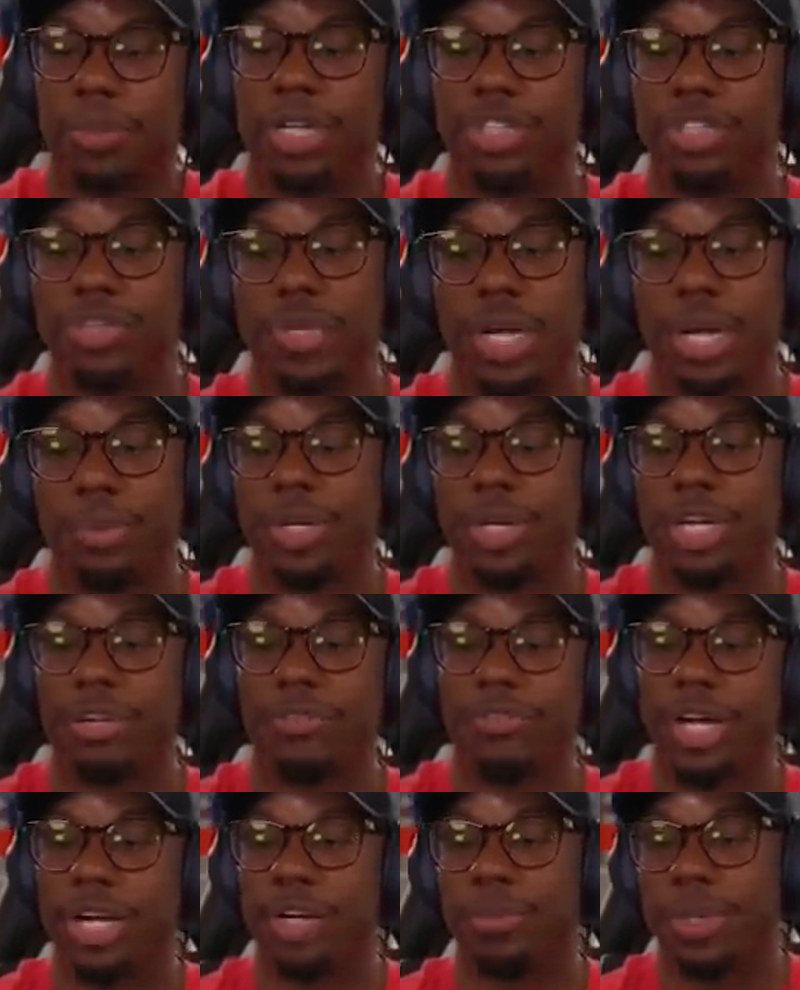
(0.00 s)
about you not being a
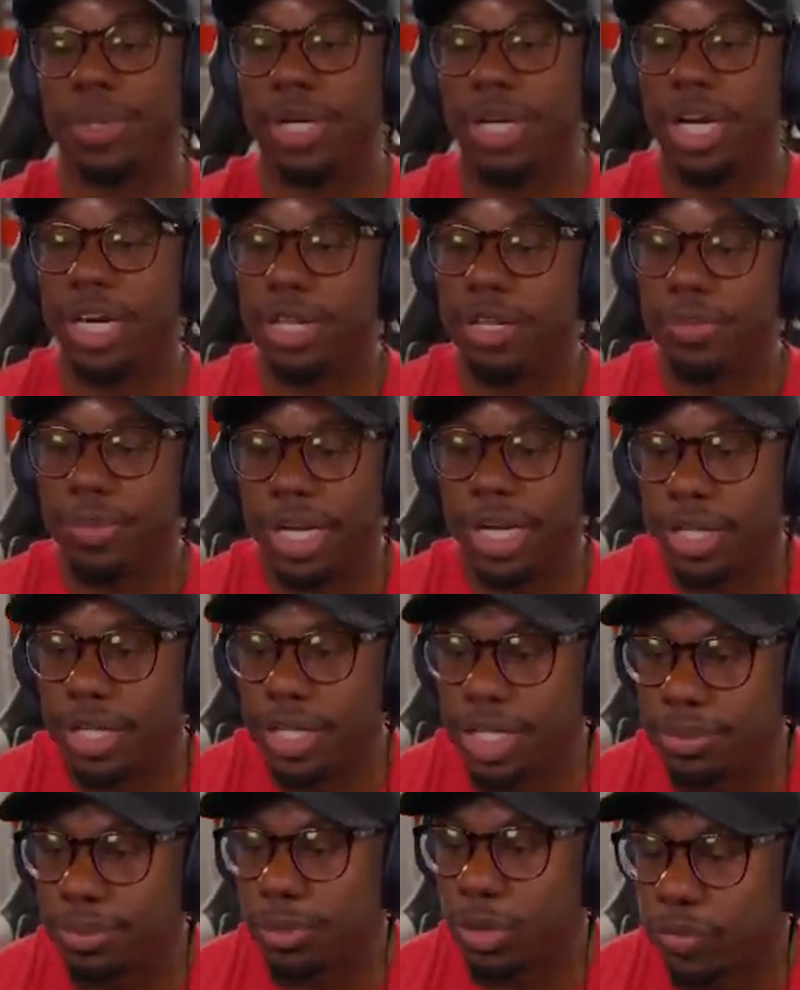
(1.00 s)
fighter, but none of the men in
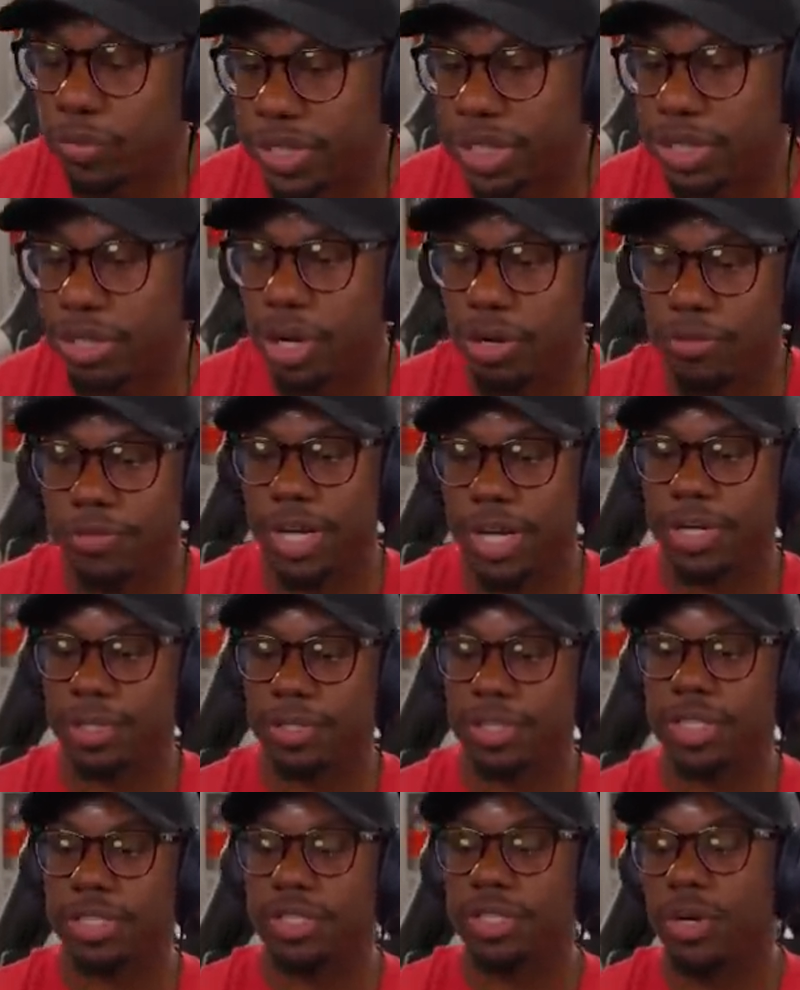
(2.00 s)
these movies are
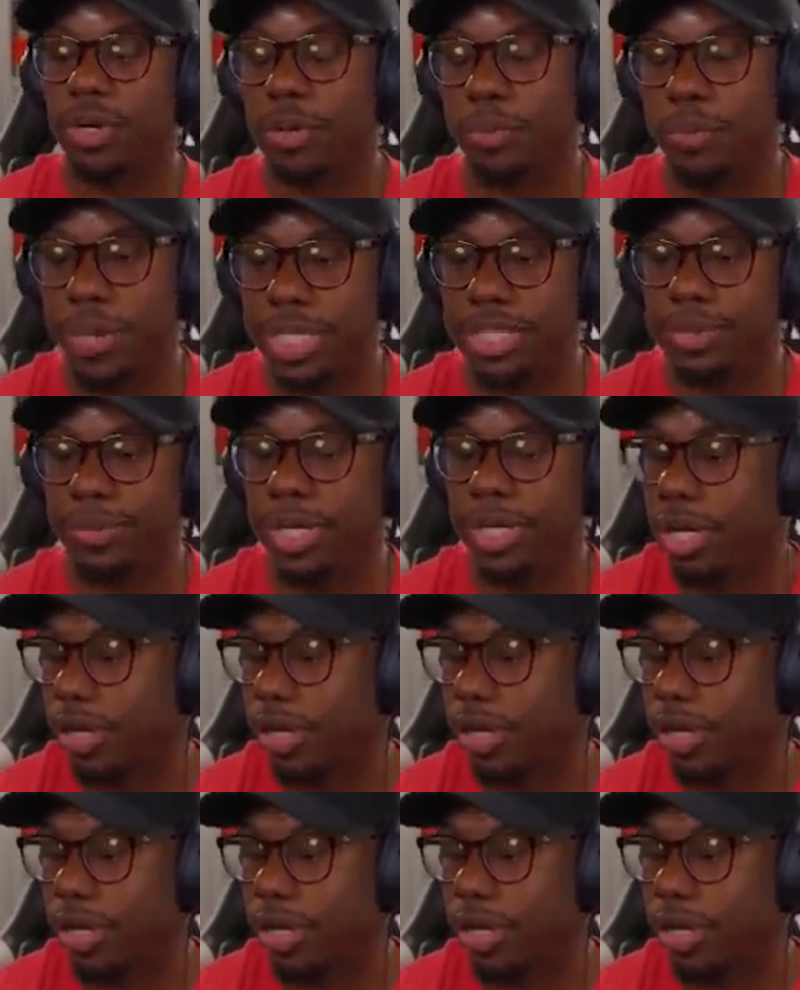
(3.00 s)
fighters. It's starting to piss me